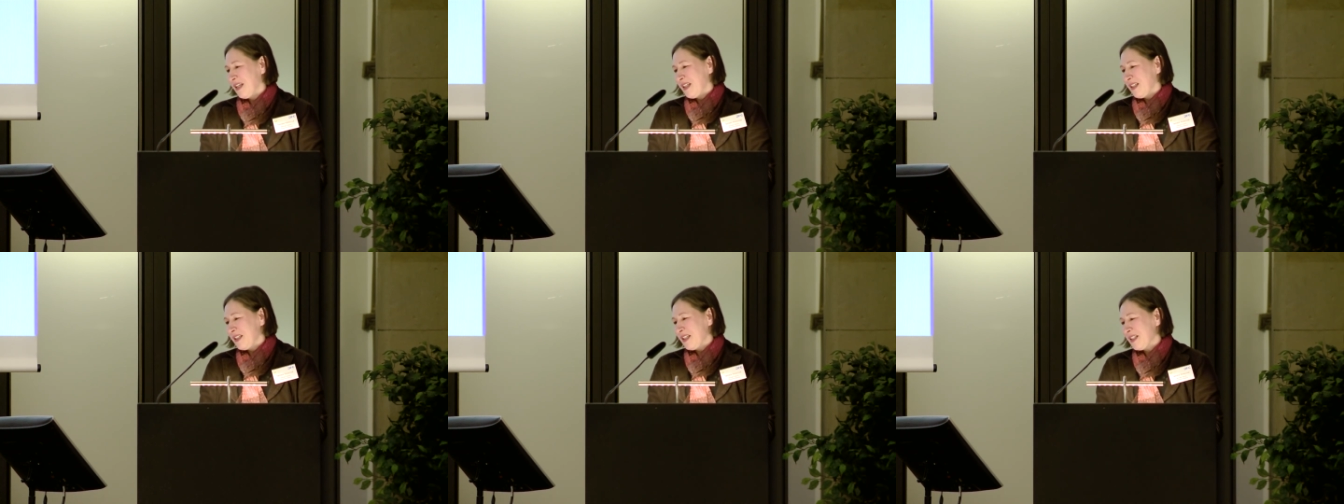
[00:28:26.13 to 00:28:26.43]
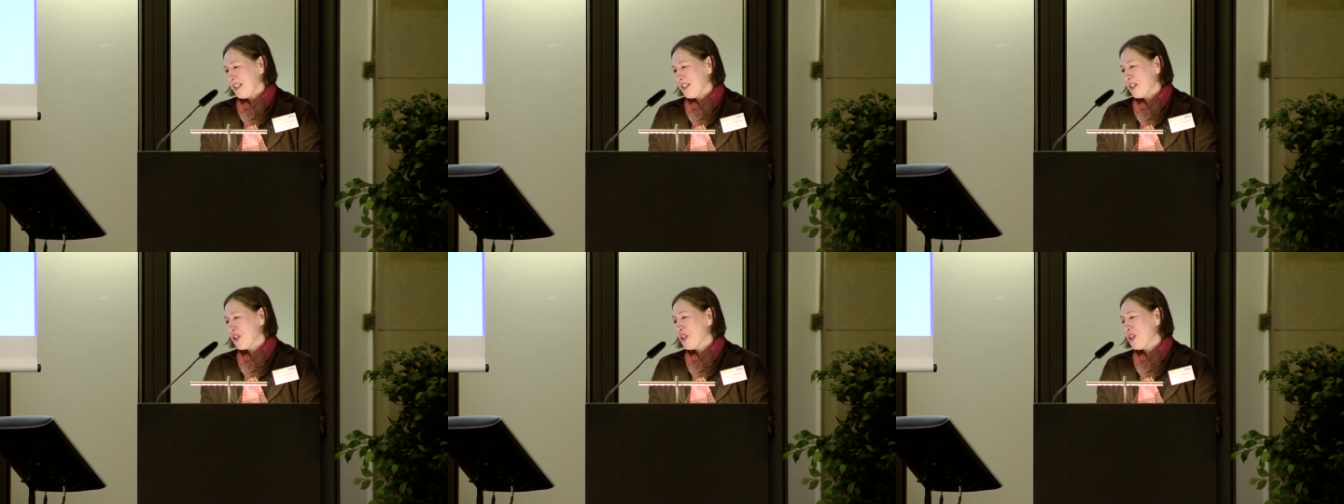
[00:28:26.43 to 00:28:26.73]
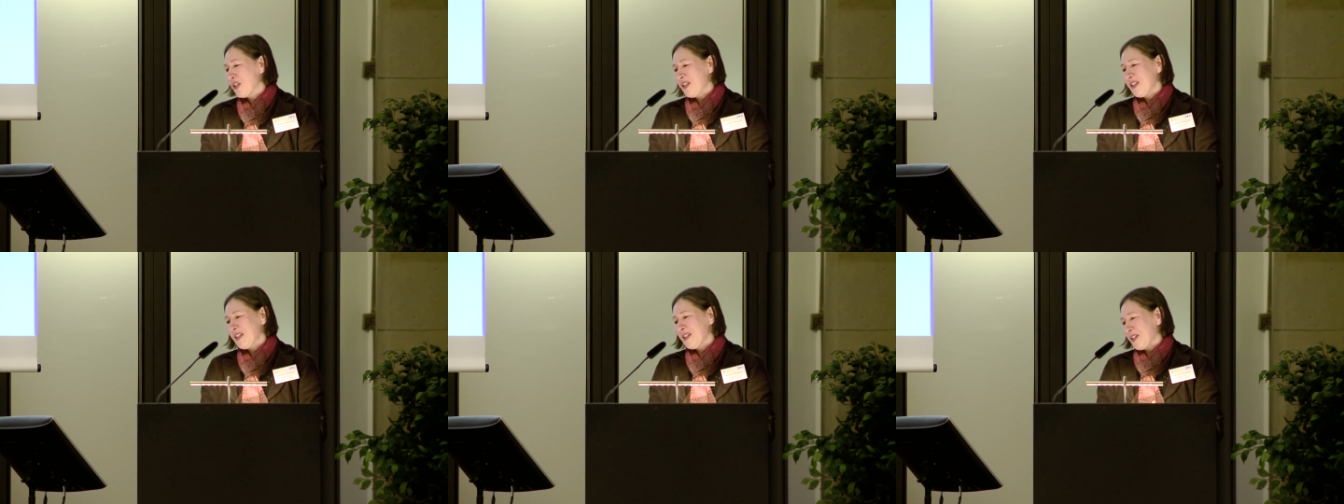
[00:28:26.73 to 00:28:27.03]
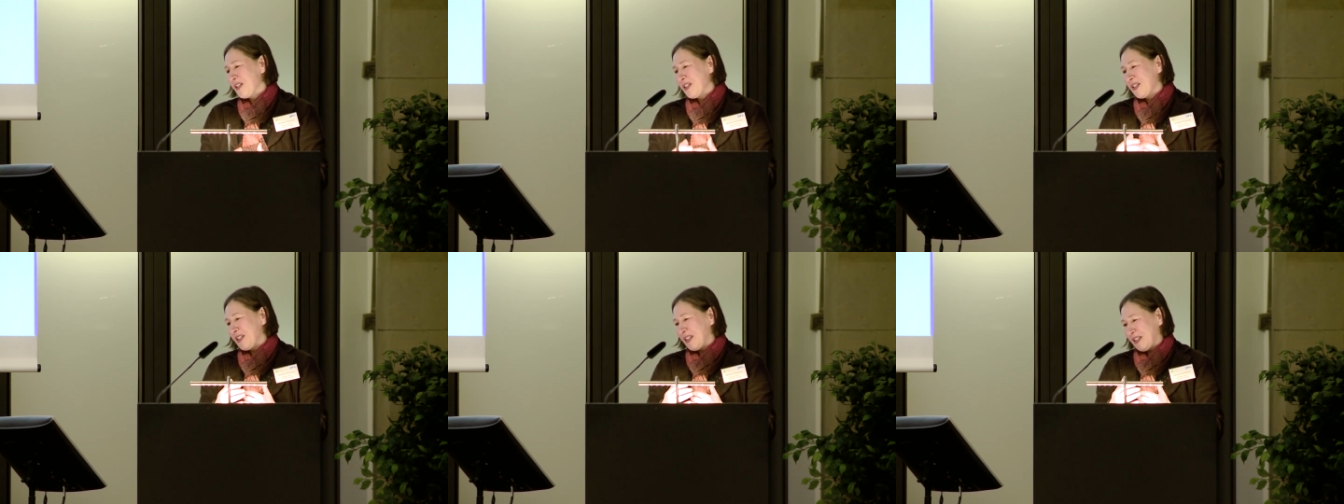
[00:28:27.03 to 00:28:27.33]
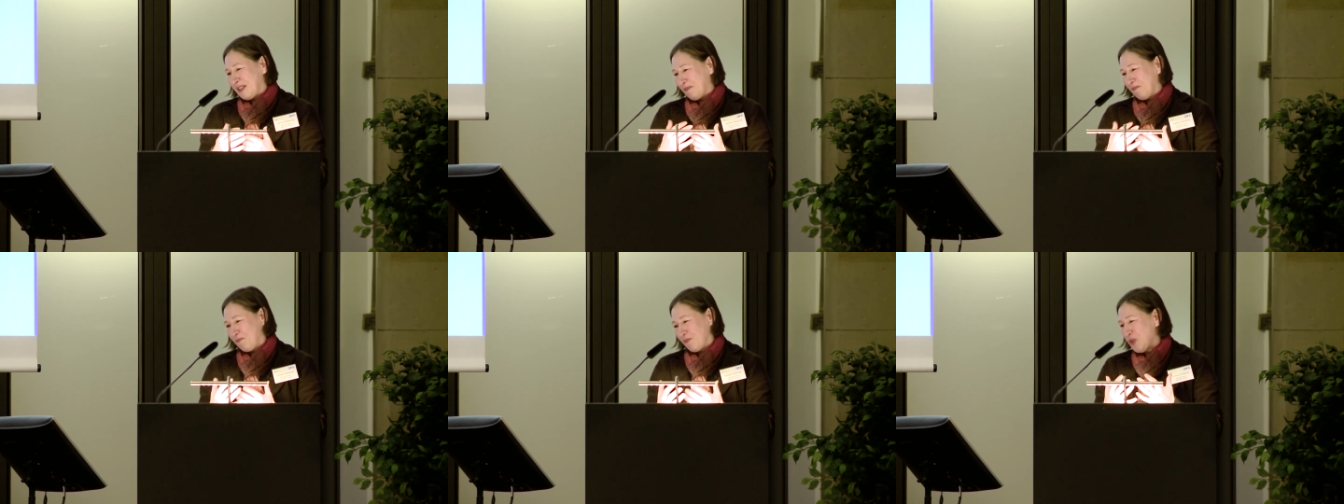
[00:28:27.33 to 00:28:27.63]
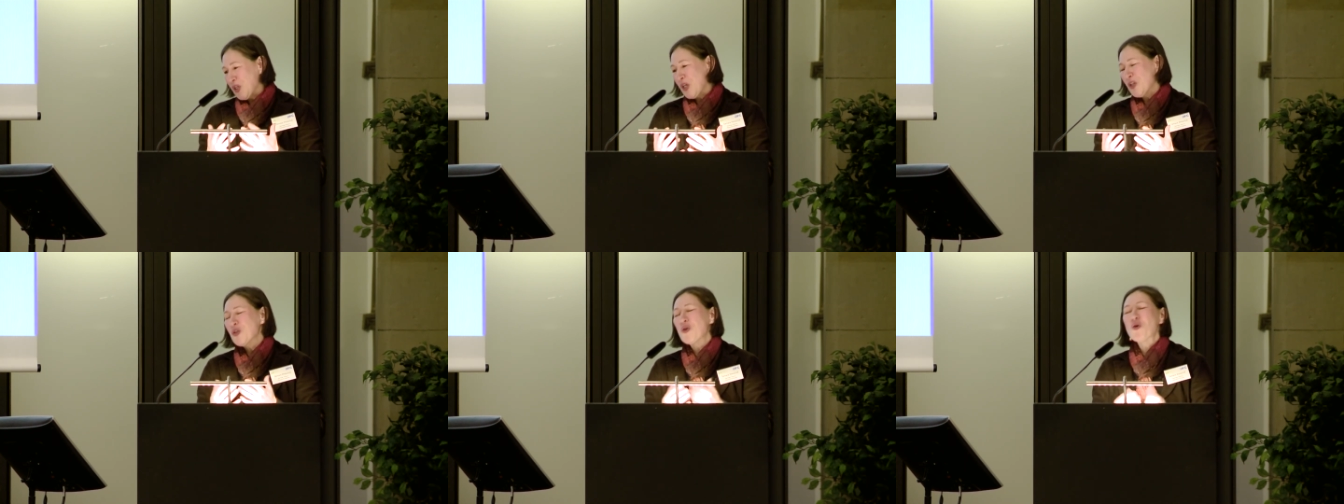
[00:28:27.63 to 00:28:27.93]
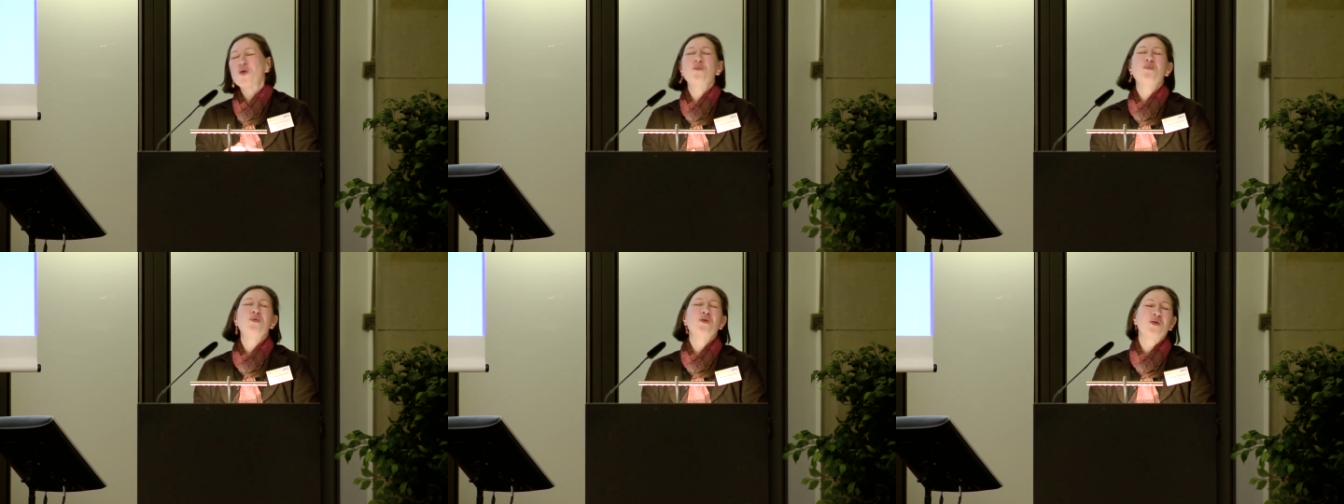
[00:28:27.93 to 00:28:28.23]
There, there's, there's just no
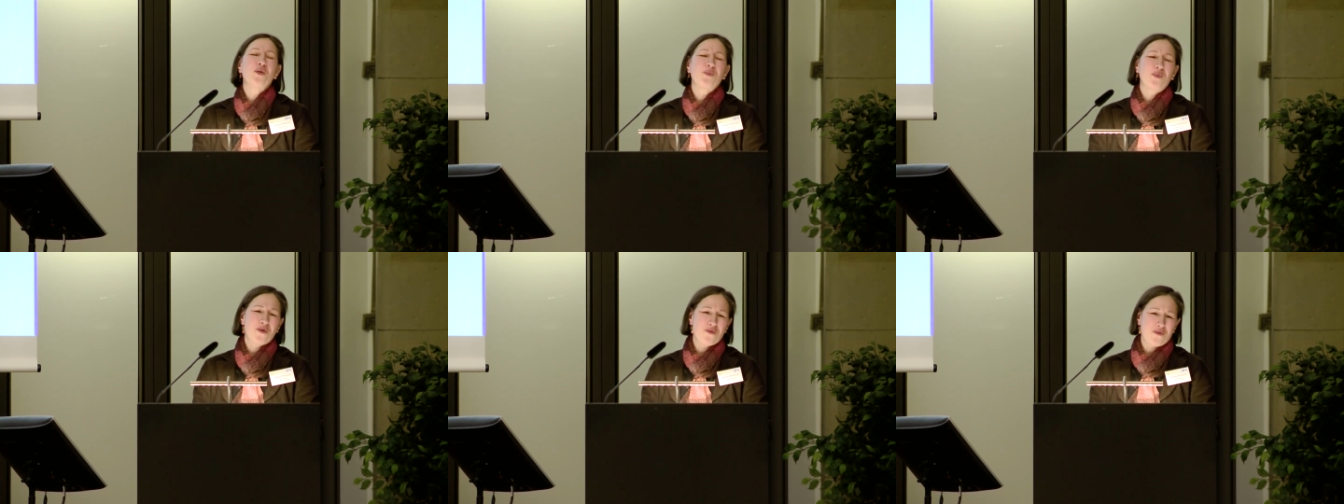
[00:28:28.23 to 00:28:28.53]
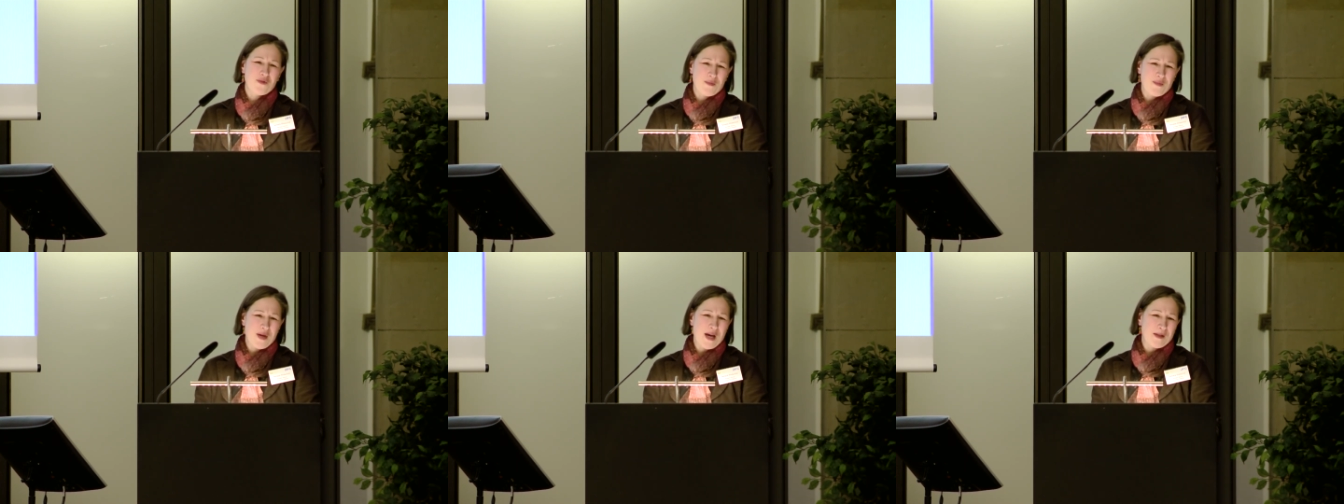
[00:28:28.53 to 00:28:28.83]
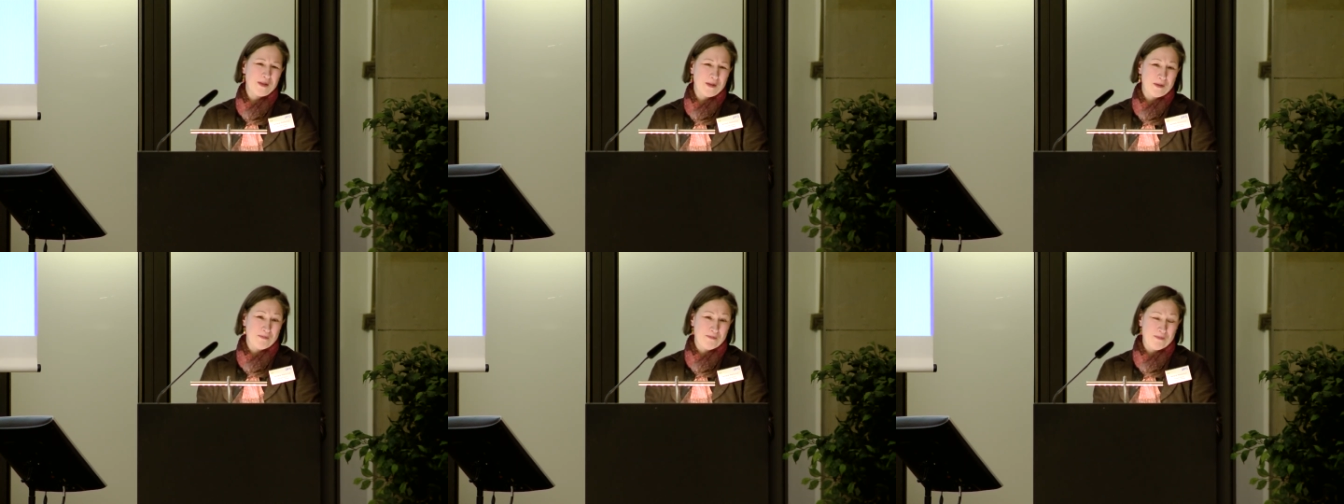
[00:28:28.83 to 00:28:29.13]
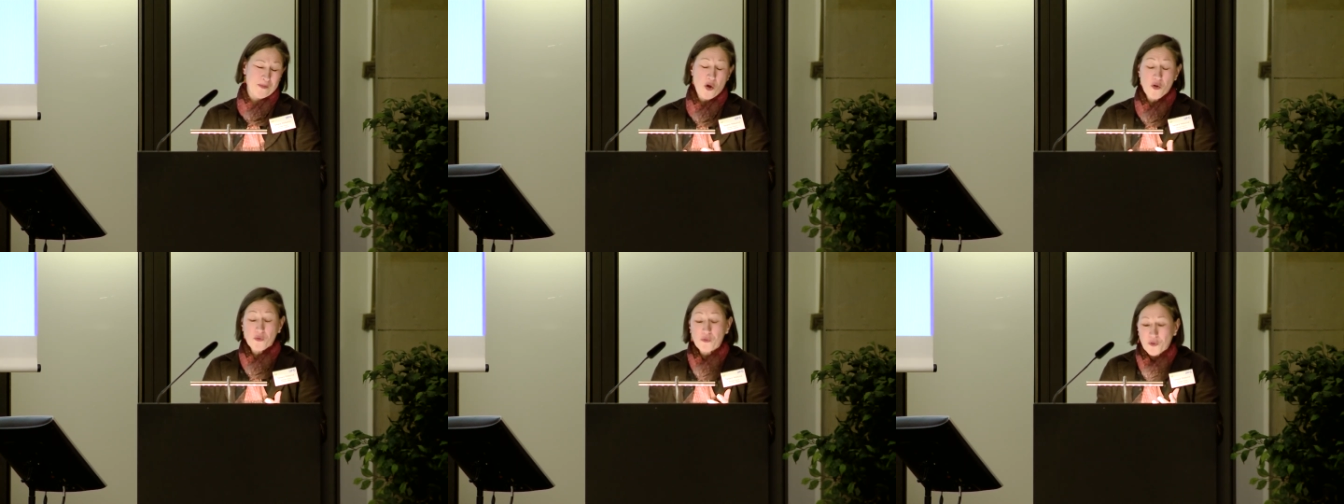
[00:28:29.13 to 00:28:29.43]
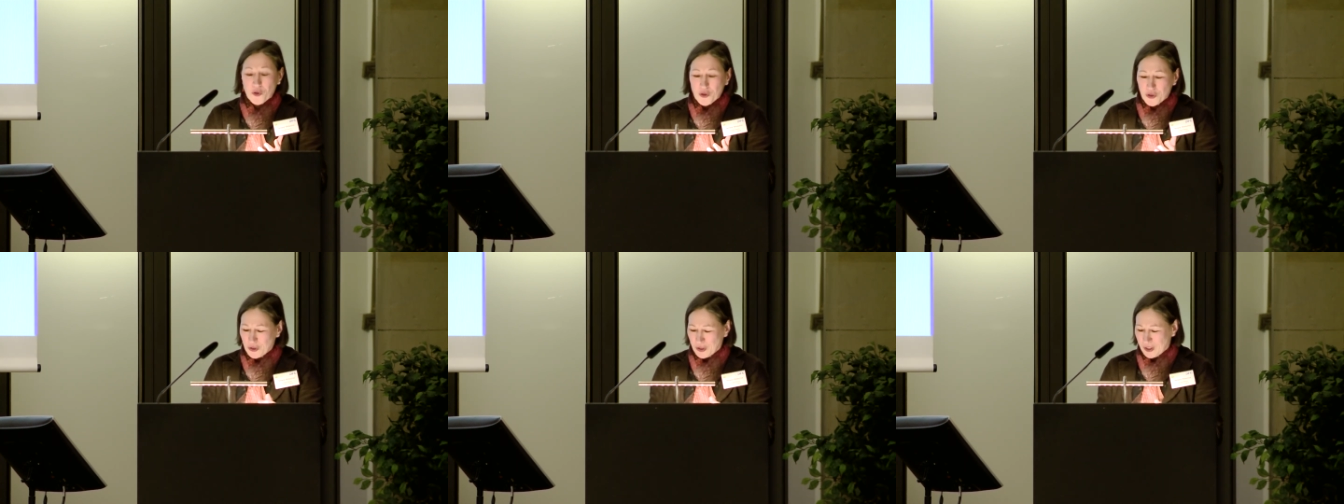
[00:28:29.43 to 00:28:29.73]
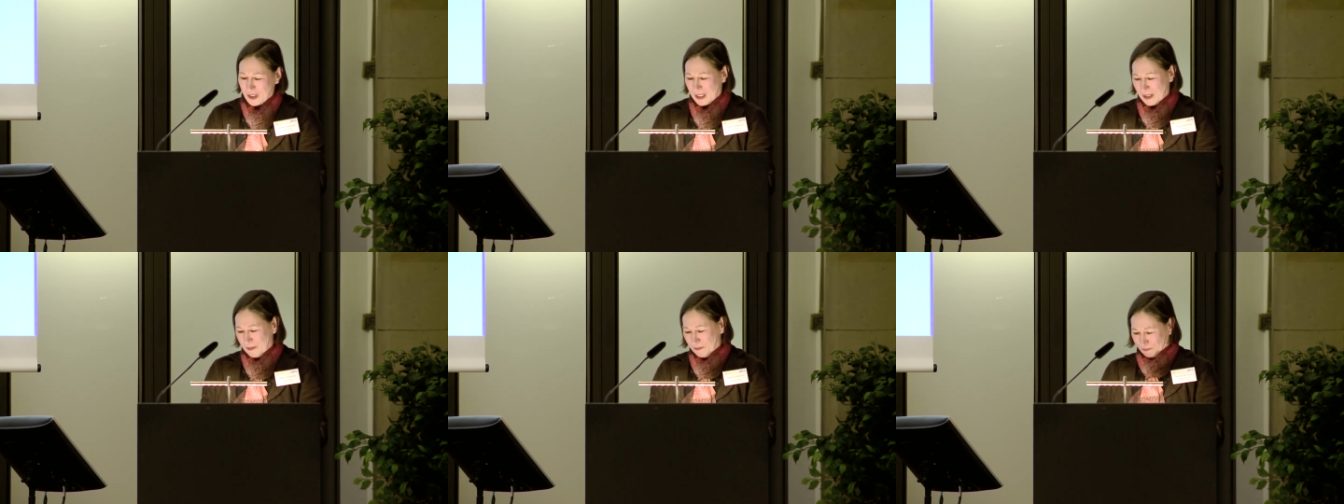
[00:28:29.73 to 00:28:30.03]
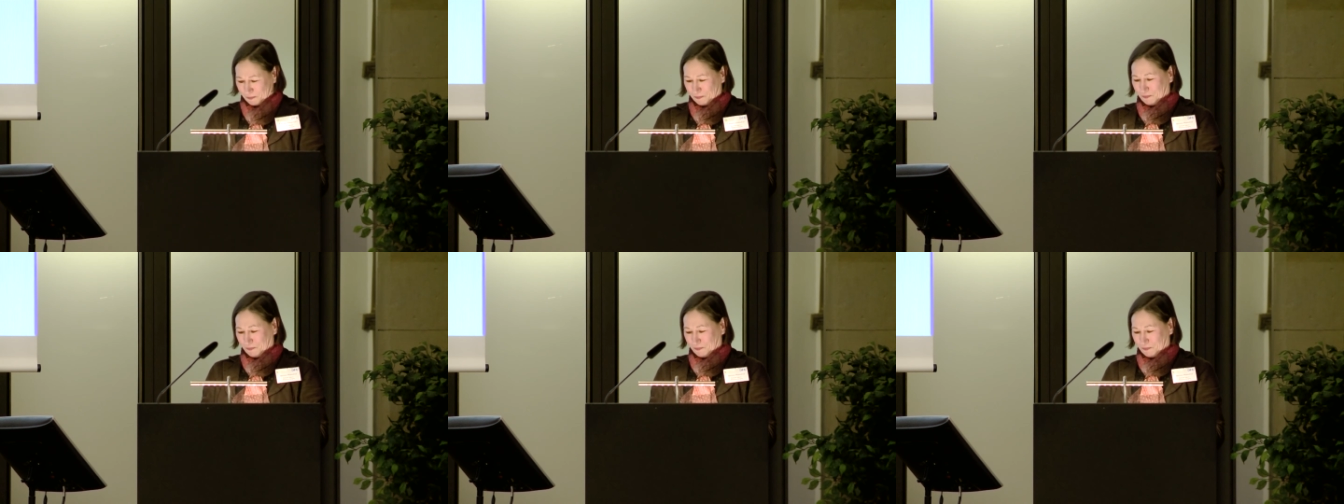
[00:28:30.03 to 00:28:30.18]
computer program yet, unfortunately.